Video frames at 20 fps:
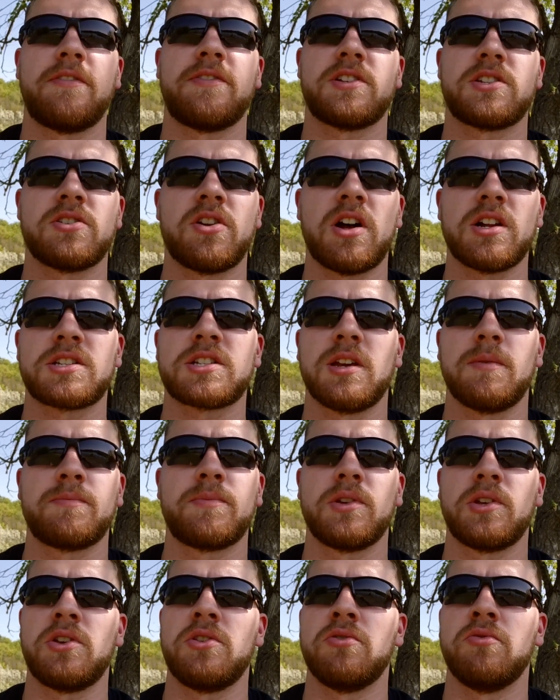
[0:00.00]
if it's not
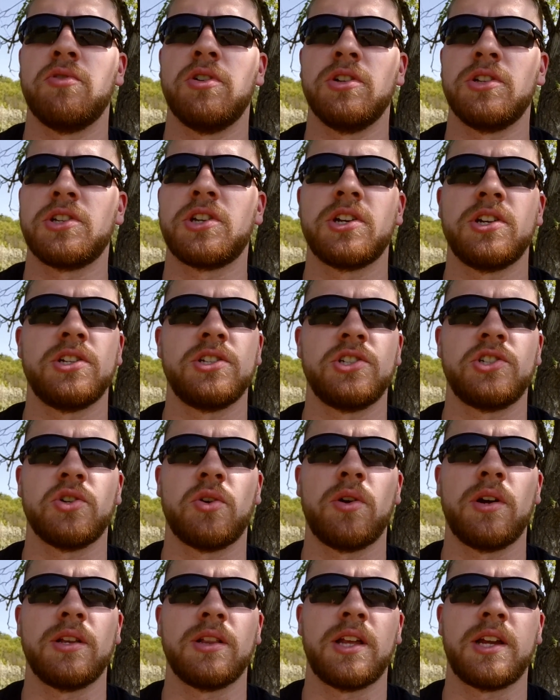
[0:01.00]
something you're really gonna
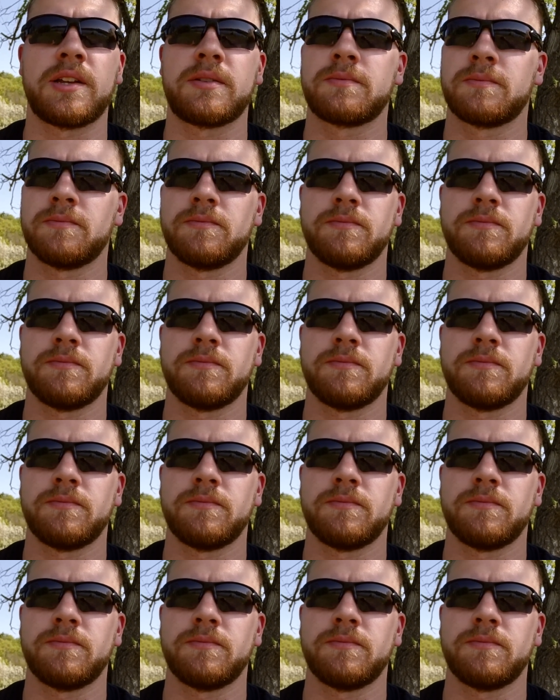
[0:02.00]
enjoy. Like,